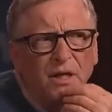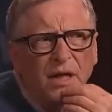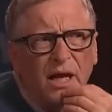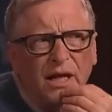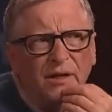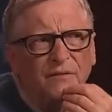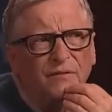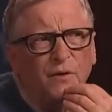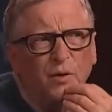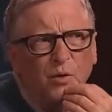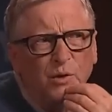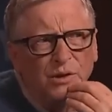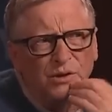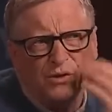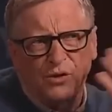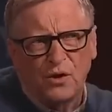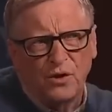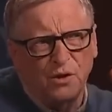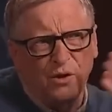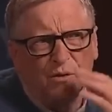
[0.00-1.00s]
like flu
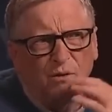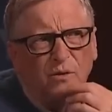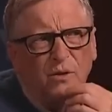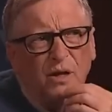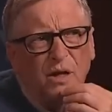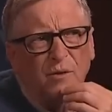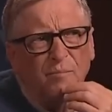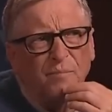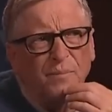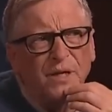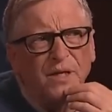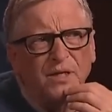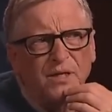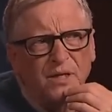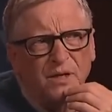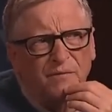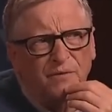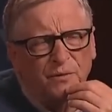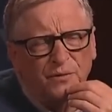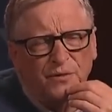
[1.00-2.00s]
is, although a
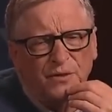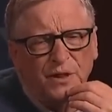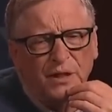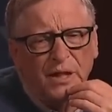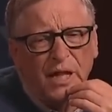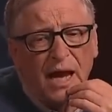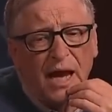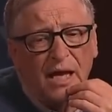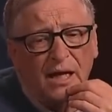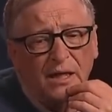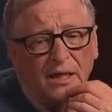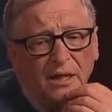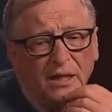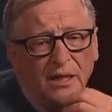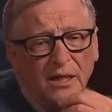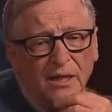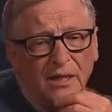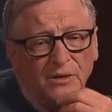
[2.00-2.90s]
bit different than that.